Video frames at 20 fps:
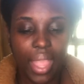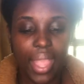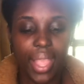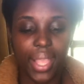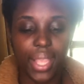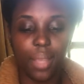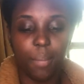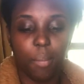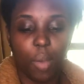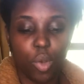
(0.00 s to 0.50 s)

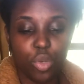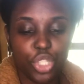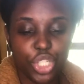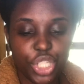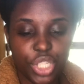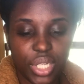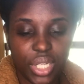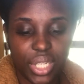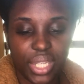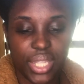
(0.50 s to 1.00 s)

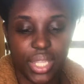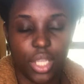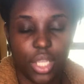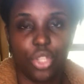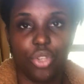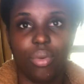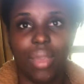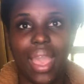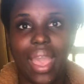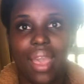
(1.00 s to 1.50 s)
Emotionally,
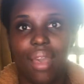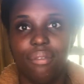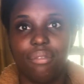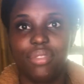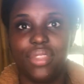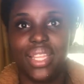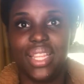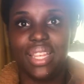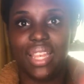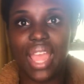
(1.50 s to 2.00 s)
you have
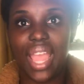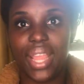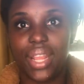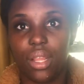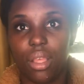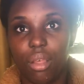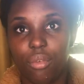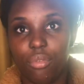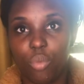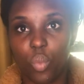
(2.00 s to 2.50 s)
the Knight
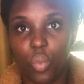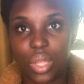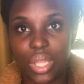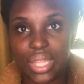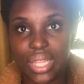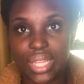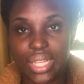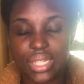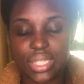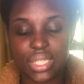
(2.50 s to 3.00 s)
of
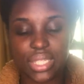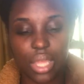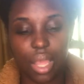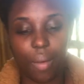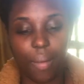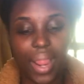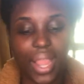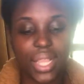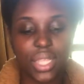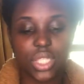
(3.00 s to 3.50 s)
Wands, all
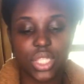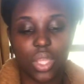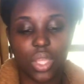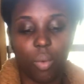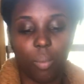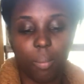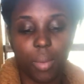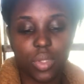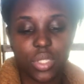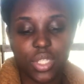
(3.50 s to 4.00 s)
right? So
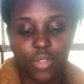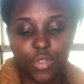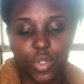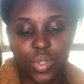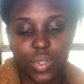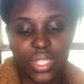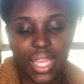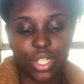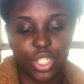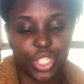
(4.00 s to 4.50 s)
most of you
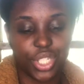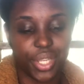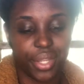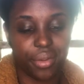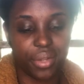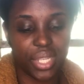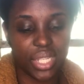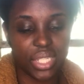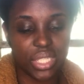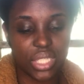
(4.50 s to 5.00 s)

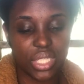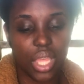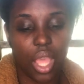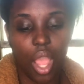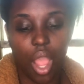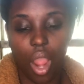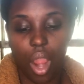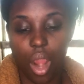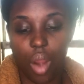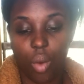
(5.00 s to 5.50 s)
Sagittarius
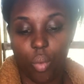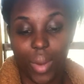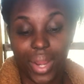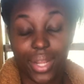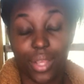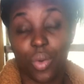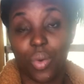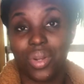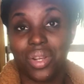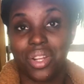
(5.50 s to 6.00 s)
are
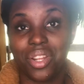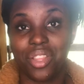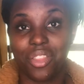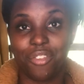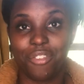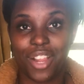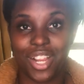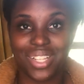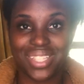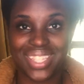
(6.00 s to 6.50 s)
waiting on another
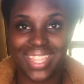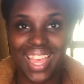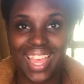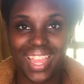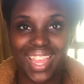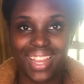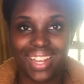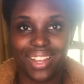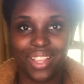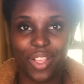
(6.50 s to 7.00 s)
fire
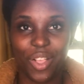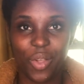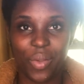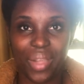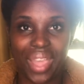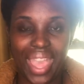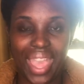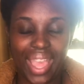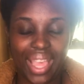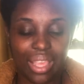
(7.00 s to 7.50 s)
sign,
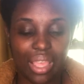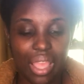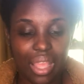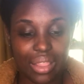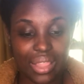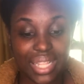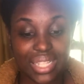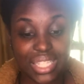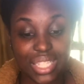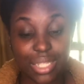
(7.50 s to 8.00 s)
okay?
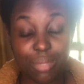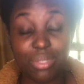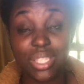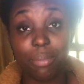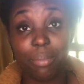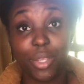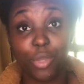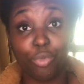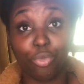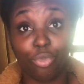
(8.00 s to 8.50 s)
That seems to
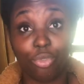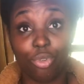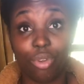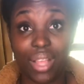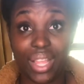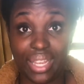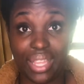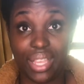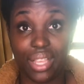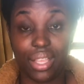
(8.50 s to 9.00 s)
be
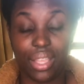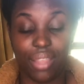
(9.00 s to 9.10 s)
running.